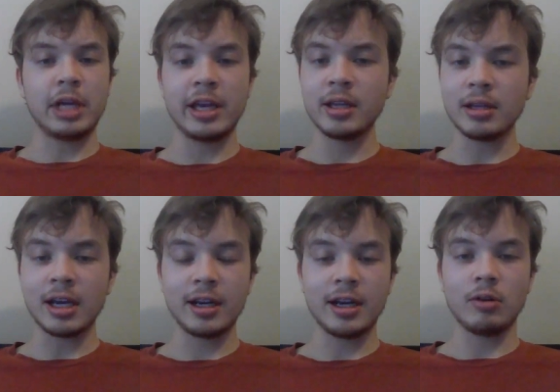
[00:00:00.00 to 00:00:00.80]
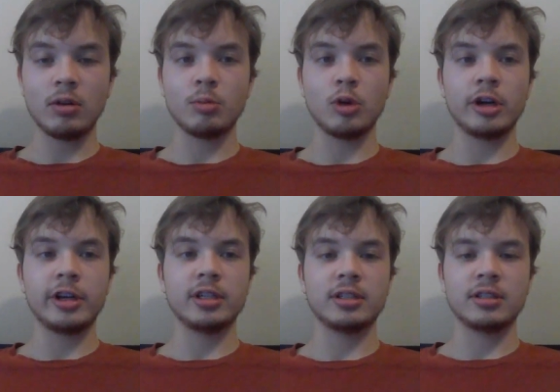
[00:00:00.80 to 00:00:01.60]
8, 9 hour
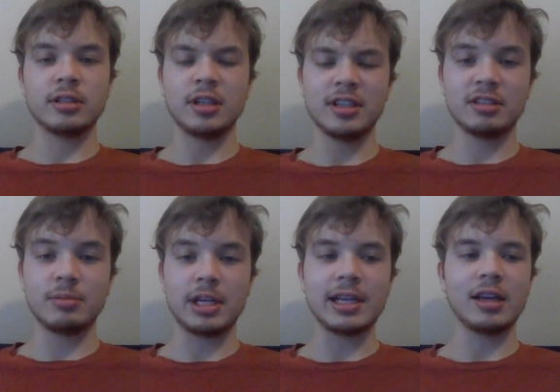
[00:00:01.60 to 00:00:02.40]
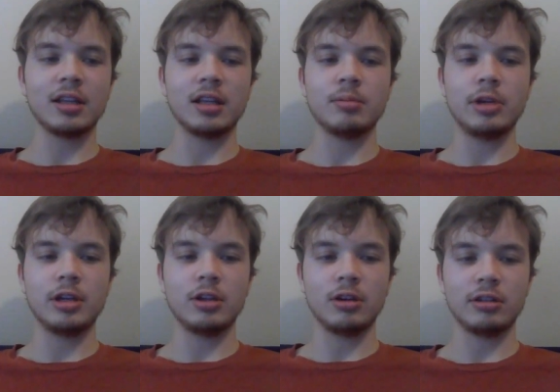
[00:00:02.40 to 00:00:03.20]
breaks, doesn't have to be daily,
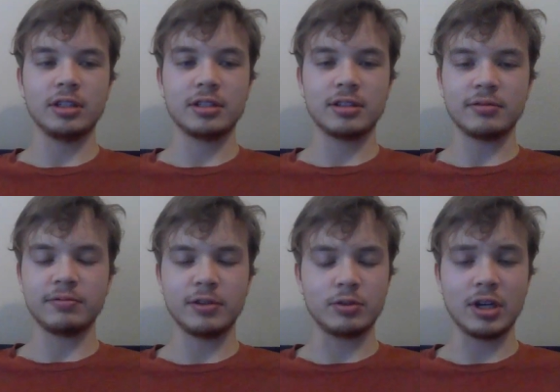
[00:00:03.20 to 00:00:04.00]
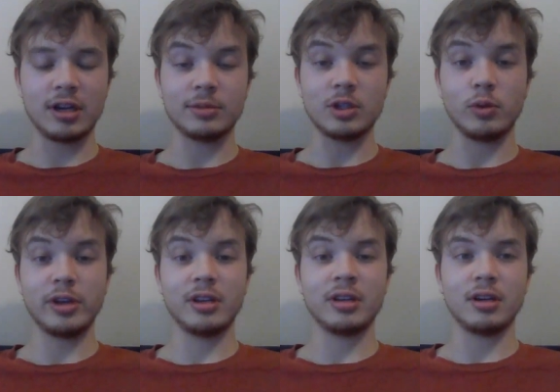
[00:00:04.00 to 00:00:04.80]
but, at least a few times a
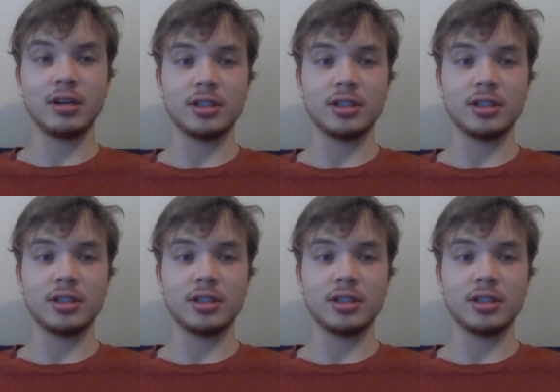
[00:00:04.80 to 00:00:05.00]
week,